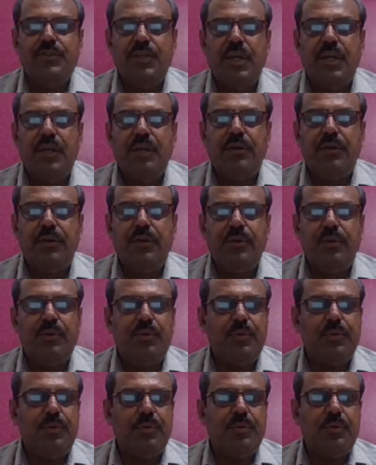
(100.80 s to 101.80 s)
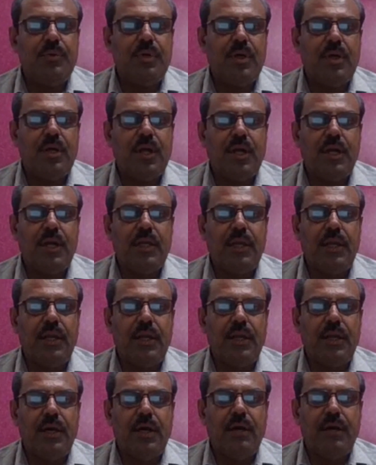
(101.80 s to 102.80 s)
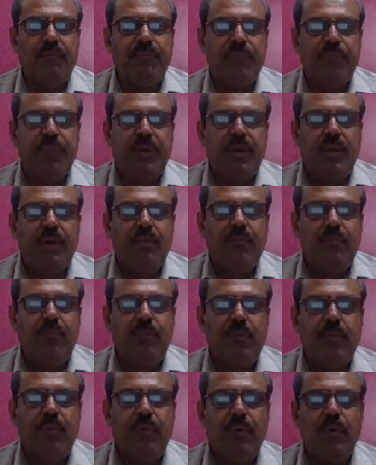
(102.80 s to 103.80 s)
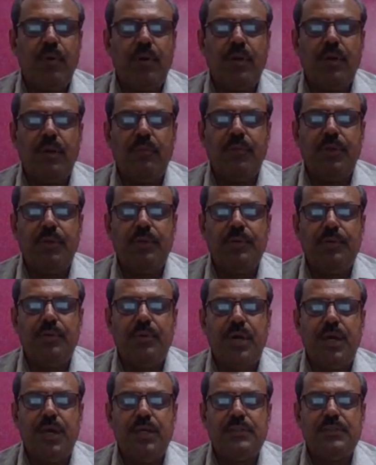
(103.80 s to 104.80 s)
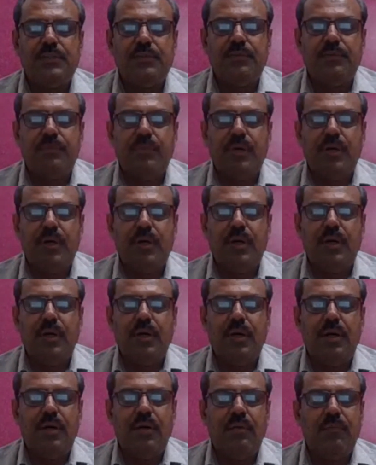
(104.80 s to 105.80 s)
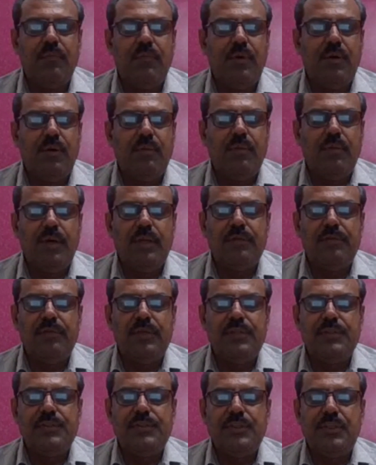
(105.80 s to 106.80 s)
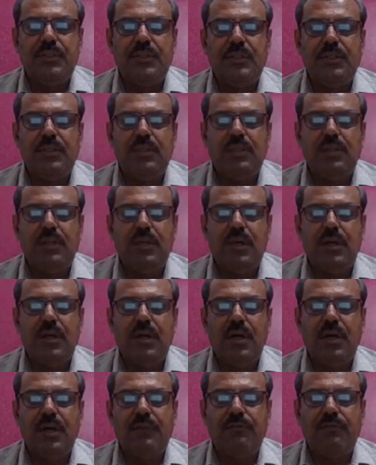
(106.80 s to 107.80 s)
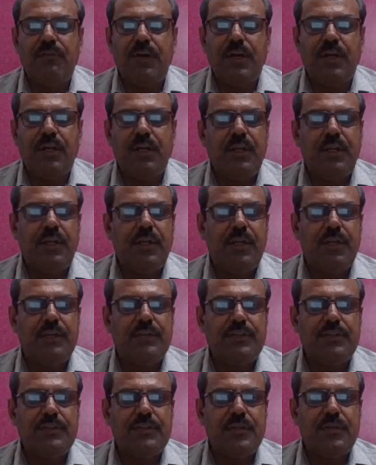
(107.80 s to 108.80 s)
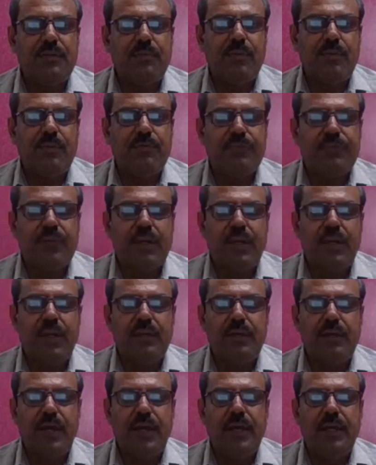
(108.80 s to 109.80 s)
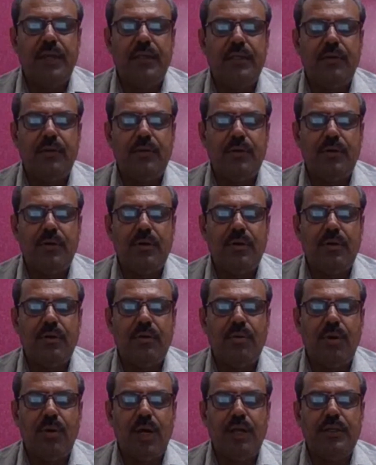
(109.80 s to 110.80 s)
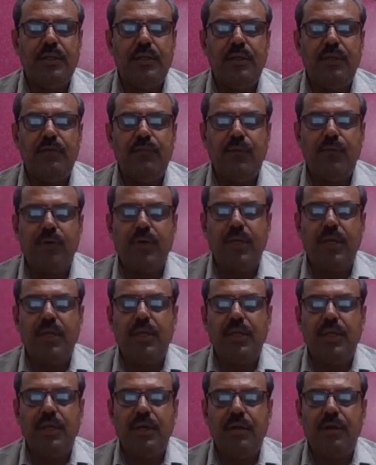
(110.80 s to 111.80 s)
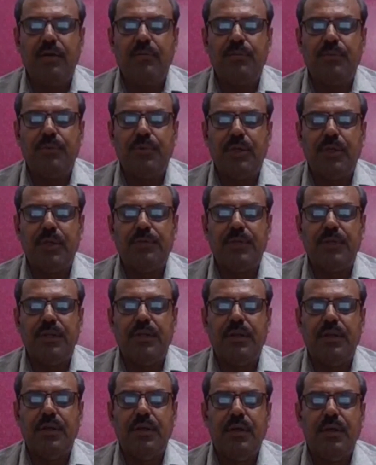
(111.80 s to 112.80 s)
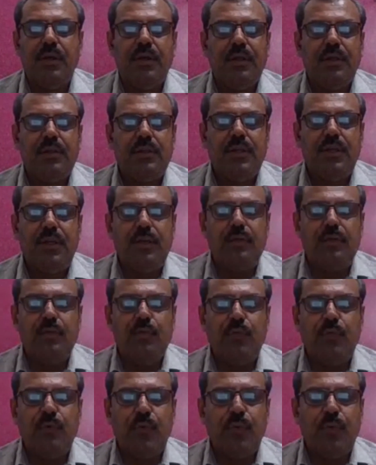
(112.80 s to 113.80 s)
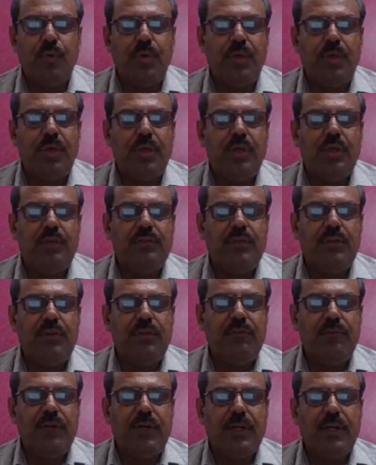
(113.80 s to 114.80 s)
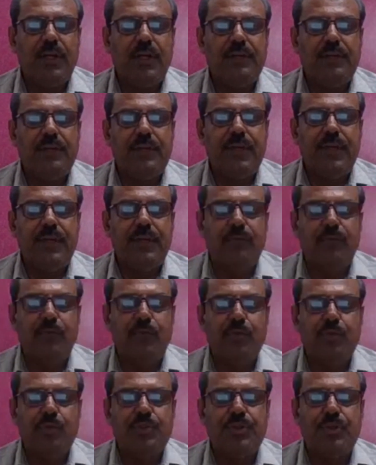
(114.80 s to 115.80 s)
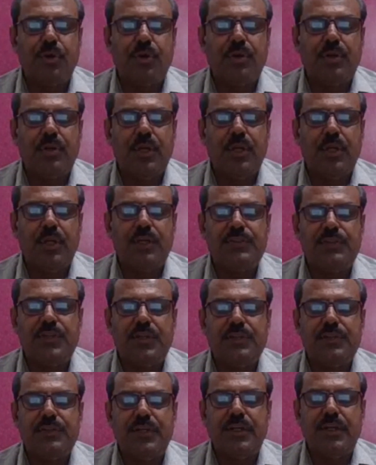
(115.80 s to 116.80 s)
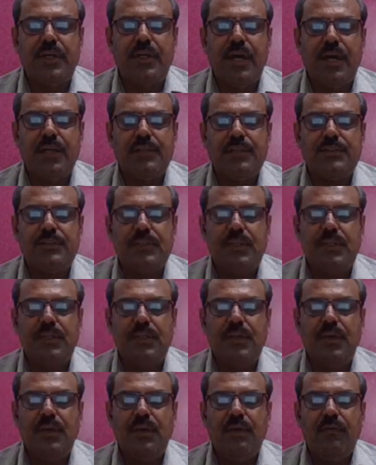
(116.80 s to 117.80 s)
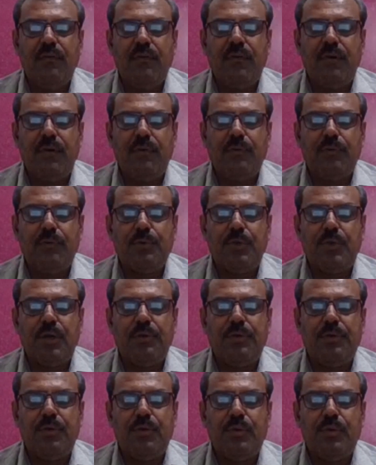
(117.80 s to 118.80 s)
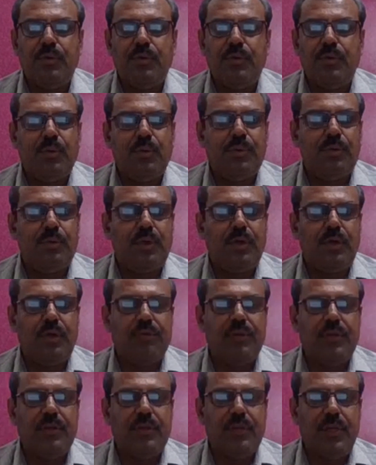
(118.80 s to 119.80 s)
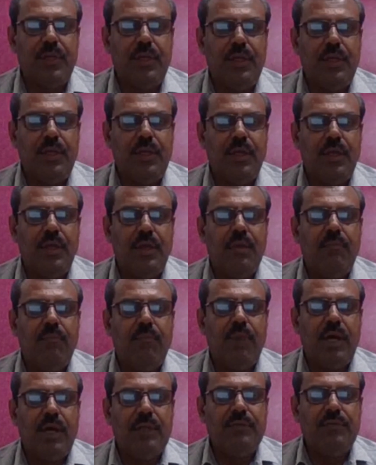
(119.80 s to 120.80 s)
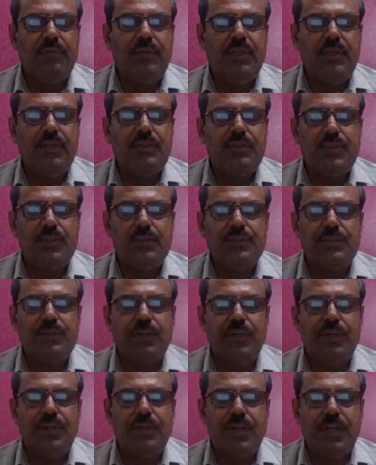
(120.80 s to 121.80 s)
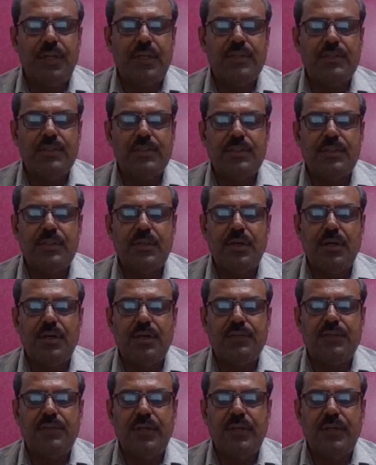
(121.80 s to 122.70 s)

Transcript: JNTU uh, Kakinada. Before coming to IISc uh, uh, Madhavi, she uh, has worked in assistant professor at IIT uh, Guwahati for a year of 2003 to 4. She worked as a postdoctoral research at IISc from 2002 to 2003. Madhavi Research Interest uh,